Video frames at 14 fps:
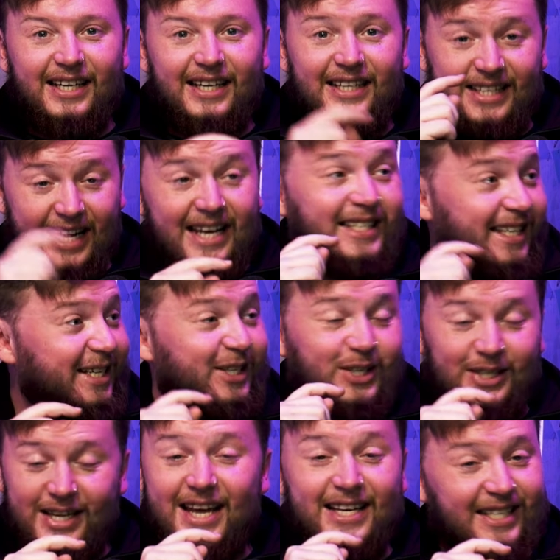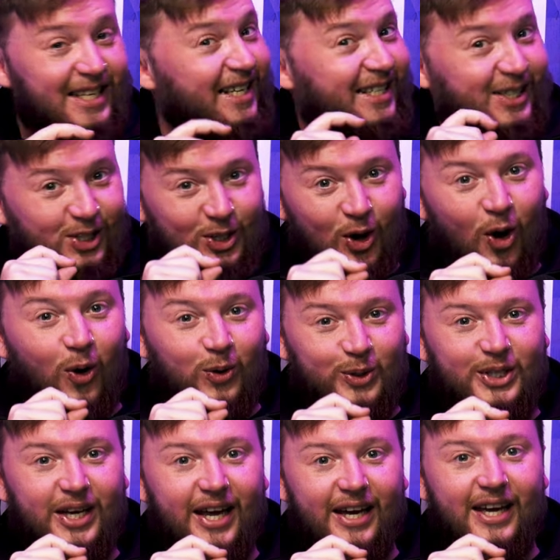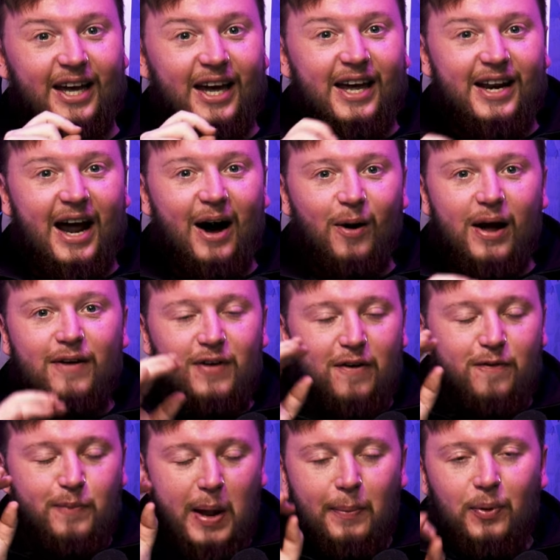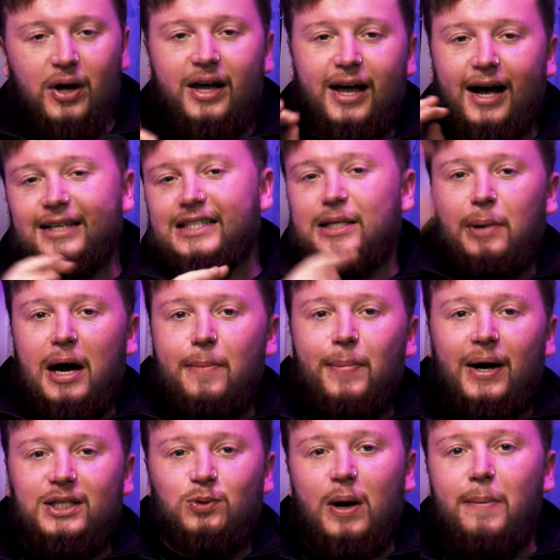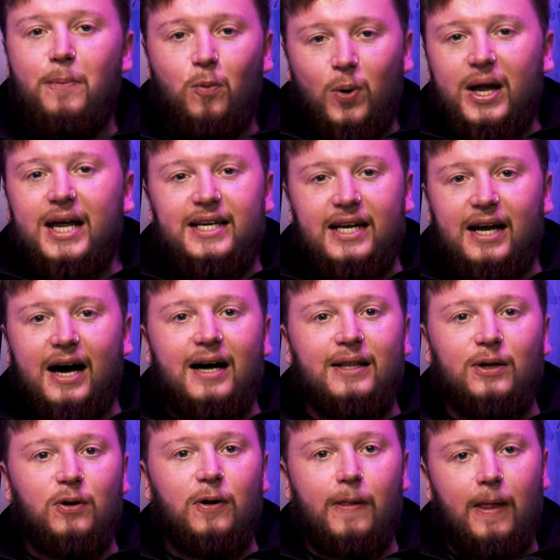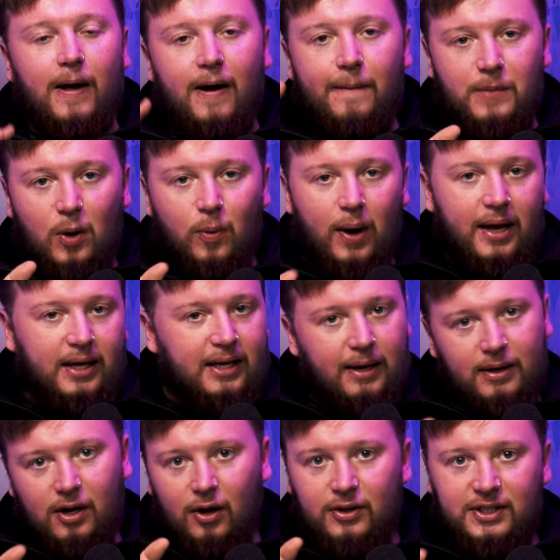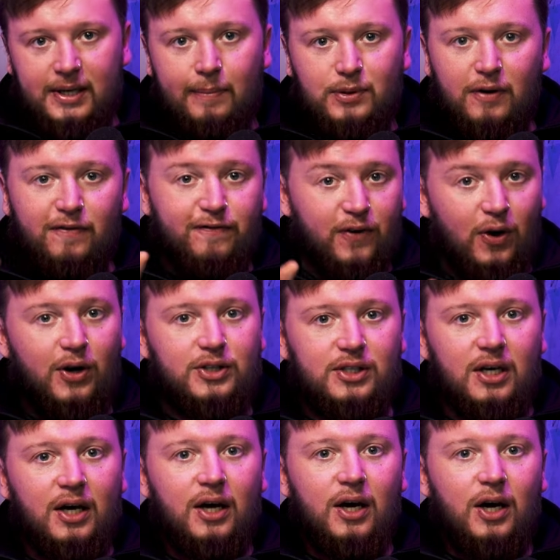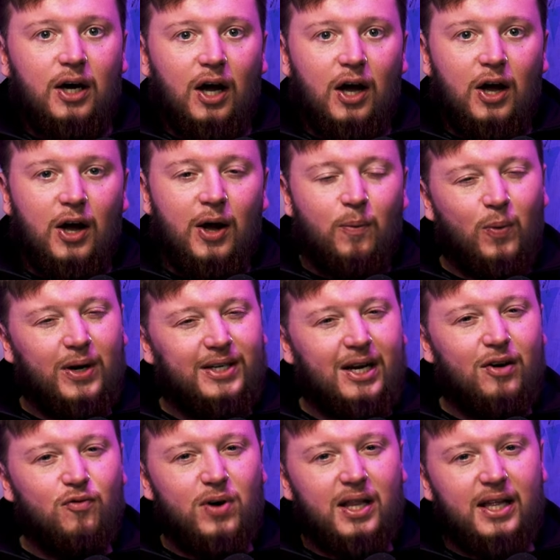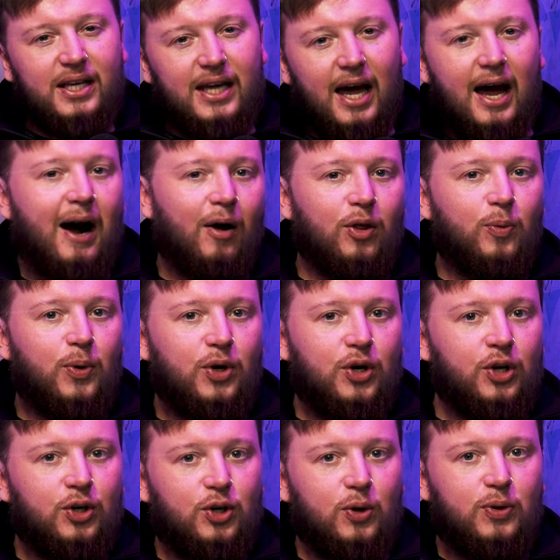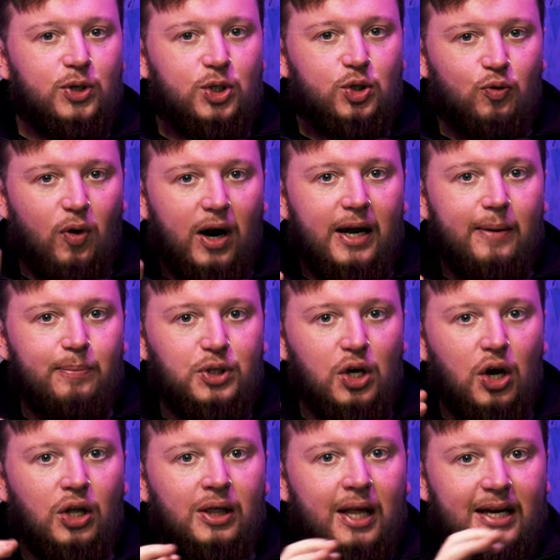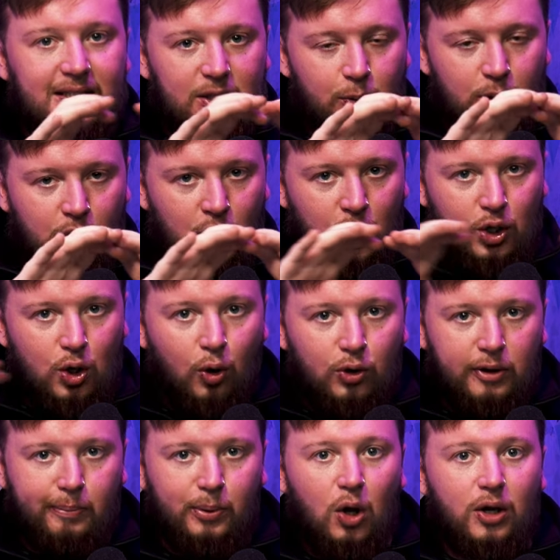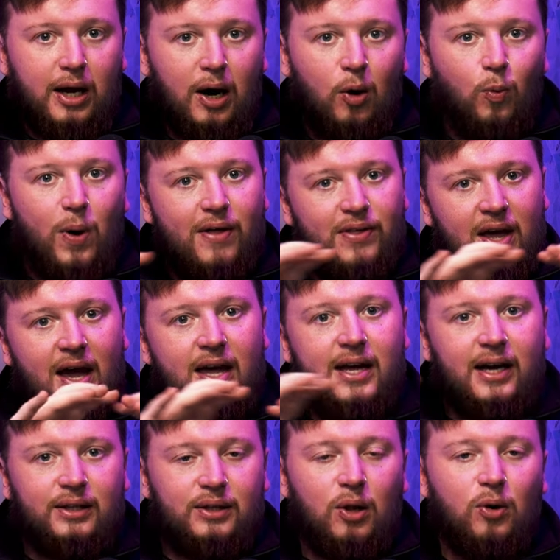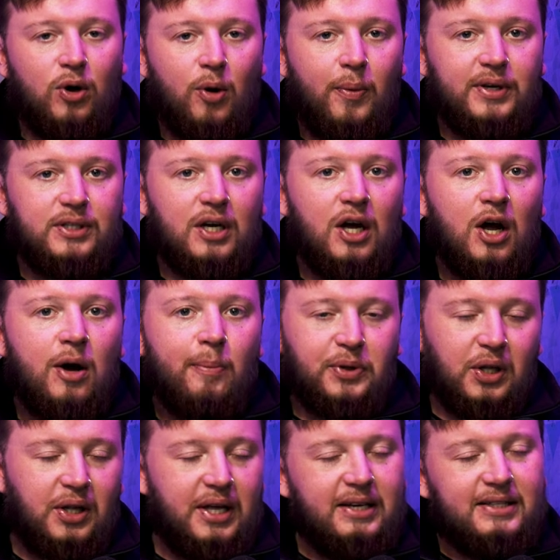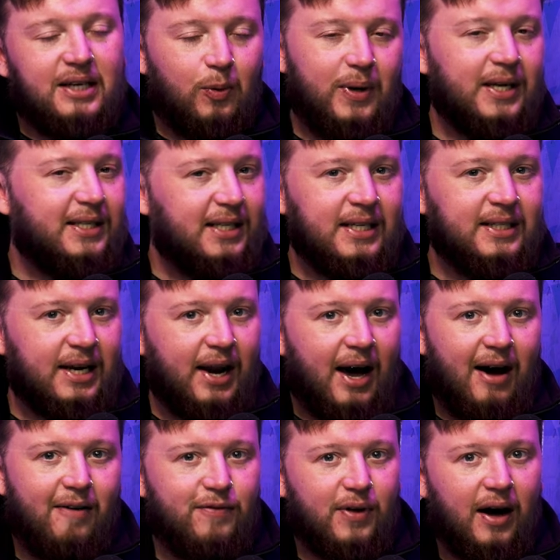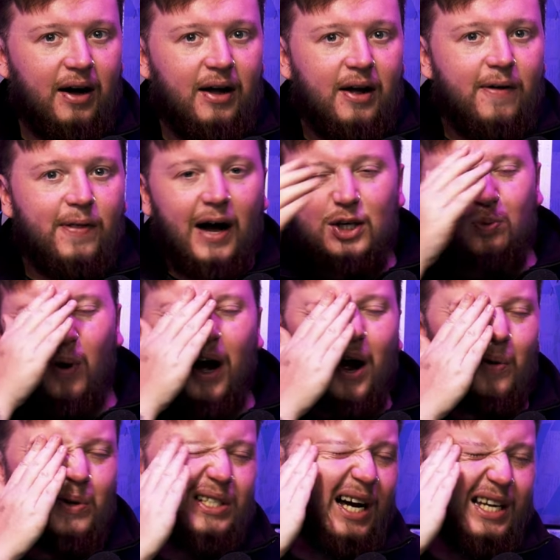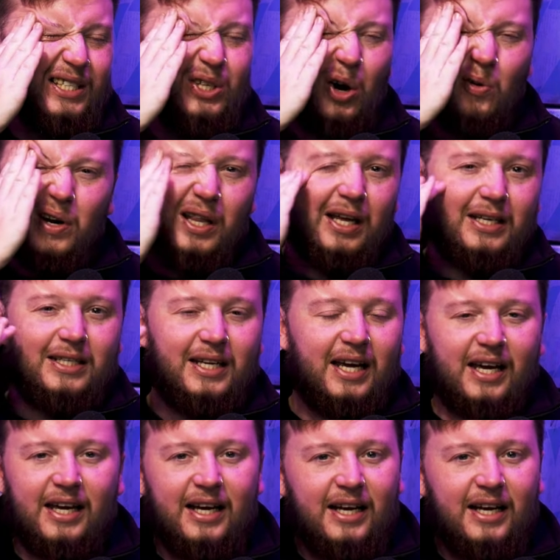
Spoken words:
This is so sick. Now, if people can cast their mind back to when we did our little away kit concept at first, we didn't really get how they were going to do the stripes unless they were going to cut the block out where the Etihad logo is. But the leaks that we've seen didn't have that. That's why I was like, it's not realistic.